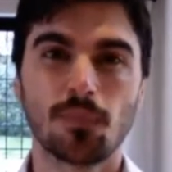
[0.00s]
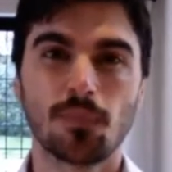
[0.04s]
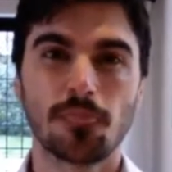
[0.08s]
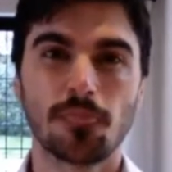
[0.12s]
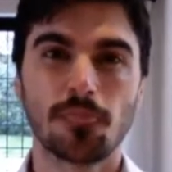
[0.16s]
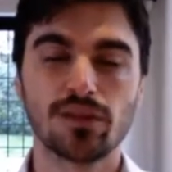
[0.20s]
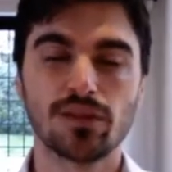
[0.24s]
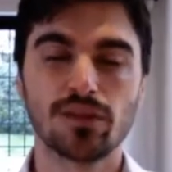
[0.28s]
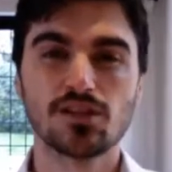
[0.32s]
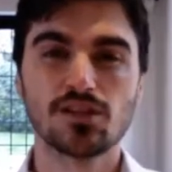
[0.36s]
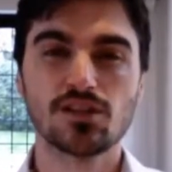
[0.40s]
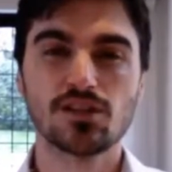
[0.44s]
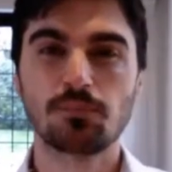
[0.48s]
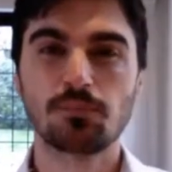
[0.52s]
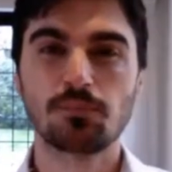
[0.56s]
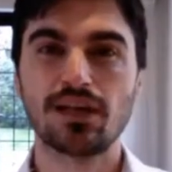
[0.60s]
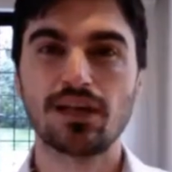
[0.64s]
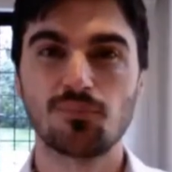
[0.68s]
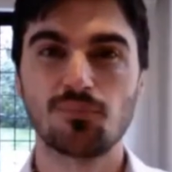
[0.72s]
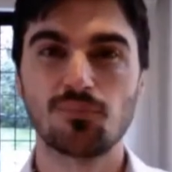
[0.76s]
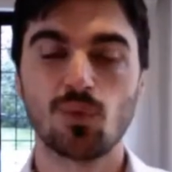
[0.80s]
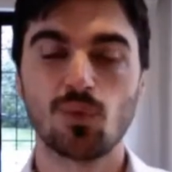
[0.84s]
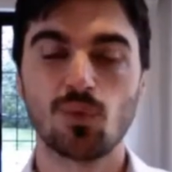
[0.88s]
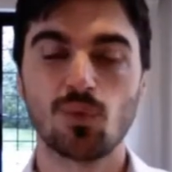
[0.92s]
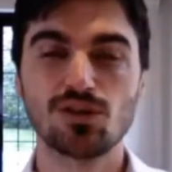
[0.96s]
With this
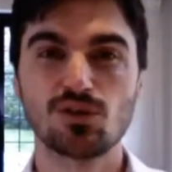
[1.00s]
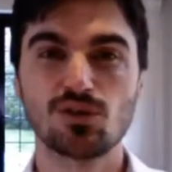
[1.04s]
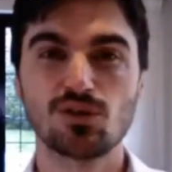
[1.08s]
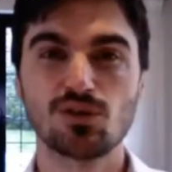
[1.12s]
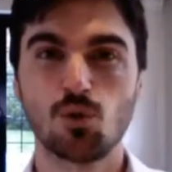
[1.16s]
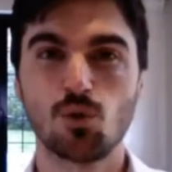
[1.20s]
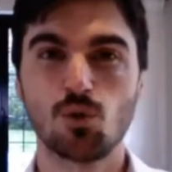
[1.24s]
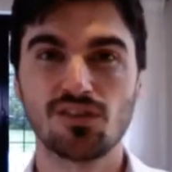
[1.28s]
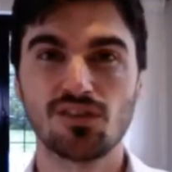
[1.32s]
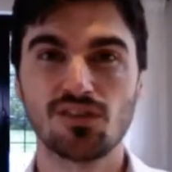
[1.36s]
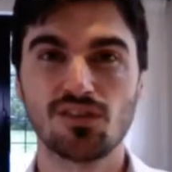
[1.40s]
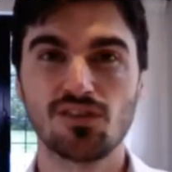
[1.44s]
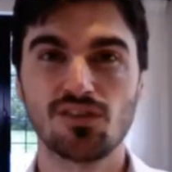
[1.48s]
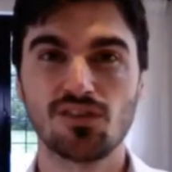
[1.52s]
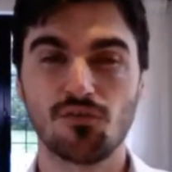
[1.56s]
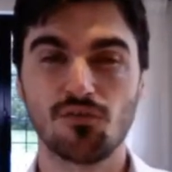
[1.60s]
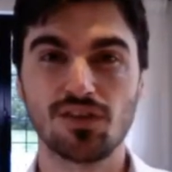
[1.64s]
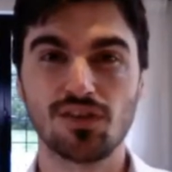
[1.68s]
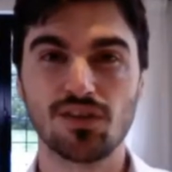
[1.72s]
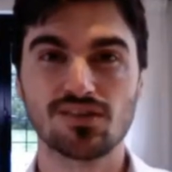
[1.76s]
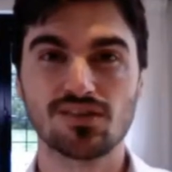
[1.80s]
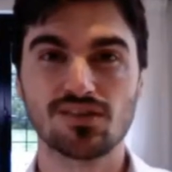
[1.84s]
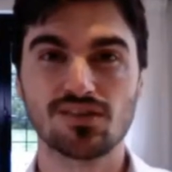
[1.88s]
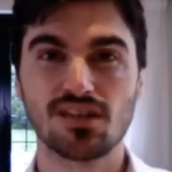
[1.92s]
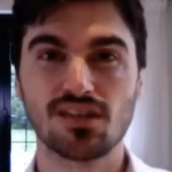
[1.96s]
patient, when she walked into the
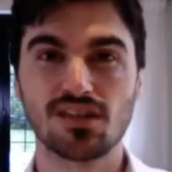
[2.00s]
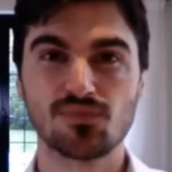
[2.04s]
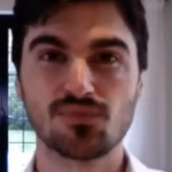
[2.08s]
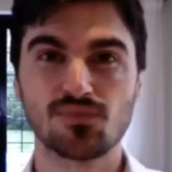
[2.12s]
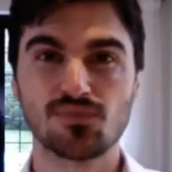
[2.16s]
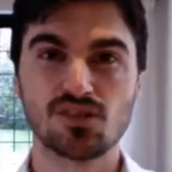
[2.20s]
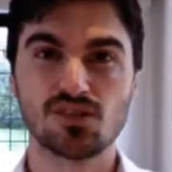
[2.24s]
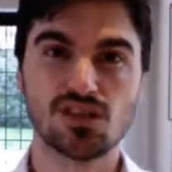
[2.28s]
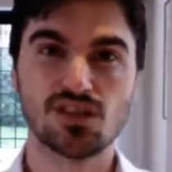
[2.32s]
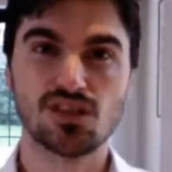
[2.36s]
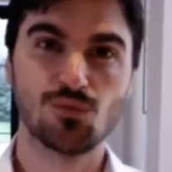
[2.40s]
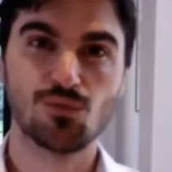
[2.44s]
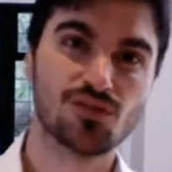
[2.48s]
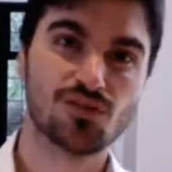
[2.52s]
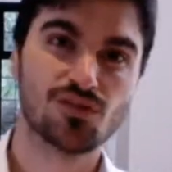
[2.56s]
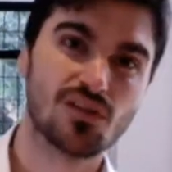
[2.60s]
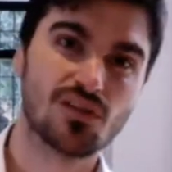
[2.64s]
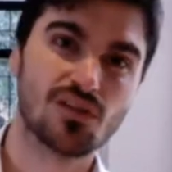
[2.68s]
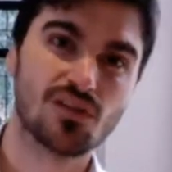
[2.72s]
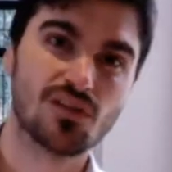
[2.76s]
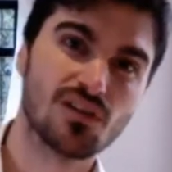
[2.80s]
office, she was,